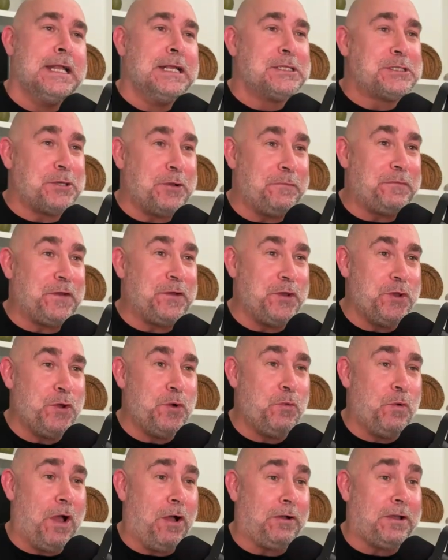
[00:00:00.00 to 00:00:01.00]
So if you're
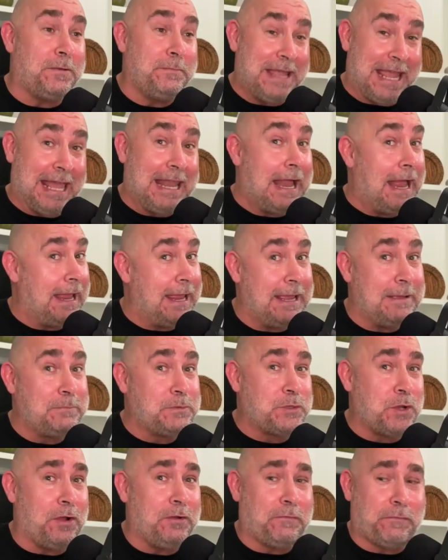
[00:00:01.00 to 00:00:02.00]
new, welcome, and I am
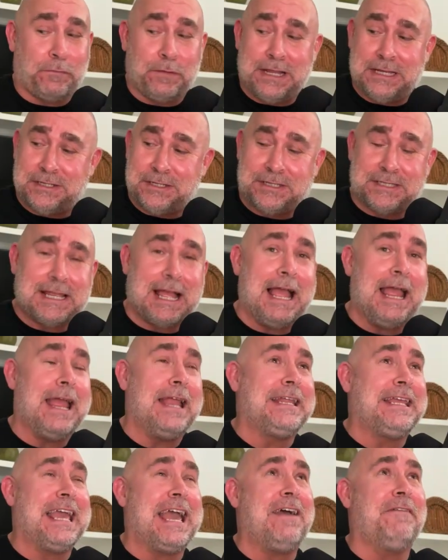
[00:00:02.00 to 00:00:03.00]
drug free, just high
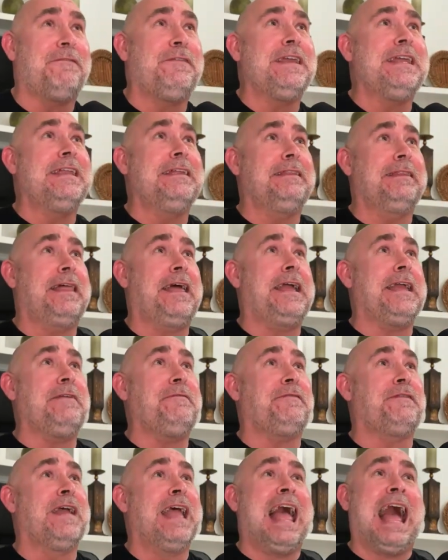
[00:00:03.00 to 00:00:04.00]
on caffeine and
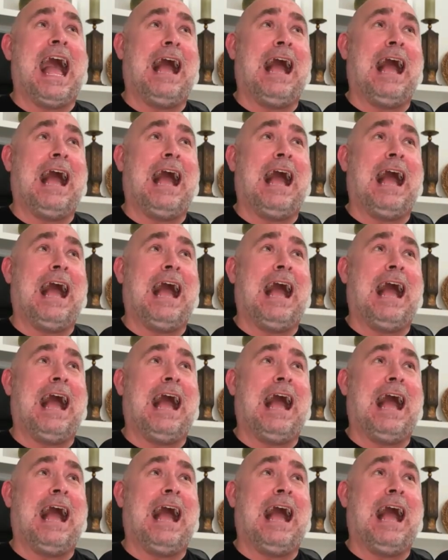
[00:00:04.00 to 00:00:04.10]
life.